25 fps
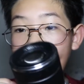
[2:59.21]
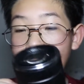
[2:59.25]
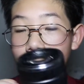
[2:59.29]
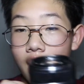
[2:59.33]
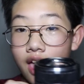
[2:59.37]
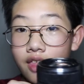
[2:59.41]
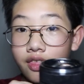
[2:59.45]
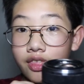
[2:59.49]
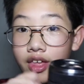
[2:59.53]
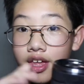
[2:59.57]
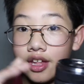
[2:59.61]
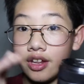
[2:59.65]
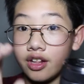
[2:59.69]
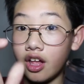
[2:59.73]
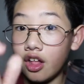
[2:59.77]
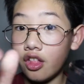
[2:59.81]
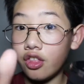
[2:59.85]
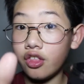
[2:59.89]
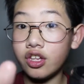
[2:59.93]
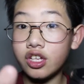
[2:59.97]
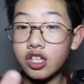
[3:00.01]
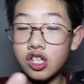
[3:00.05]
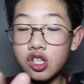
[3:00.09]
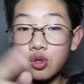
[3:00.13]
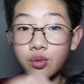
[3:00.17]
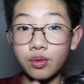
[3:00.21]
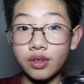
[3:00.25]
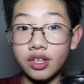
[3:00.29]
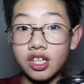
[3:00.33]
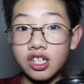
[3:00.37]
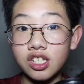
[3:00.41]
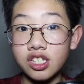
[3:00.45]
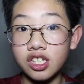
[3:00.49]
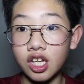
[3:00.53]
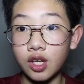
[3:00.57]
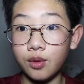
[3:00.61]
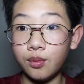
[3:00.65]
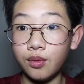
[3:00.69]
And then this is what the
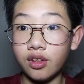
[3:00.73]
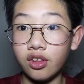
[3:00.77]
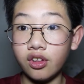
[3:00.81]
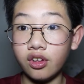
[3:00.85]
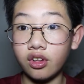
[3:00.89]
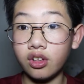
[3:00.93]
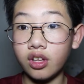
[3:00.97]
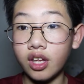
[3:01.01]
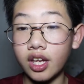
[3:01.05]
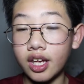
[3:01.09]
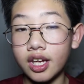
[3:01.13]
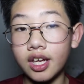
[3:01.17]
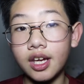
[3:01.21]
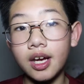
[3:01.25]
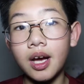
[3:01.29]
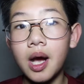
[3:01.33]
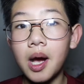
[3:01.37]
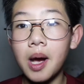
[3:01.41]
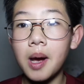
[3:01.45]
scene would look like.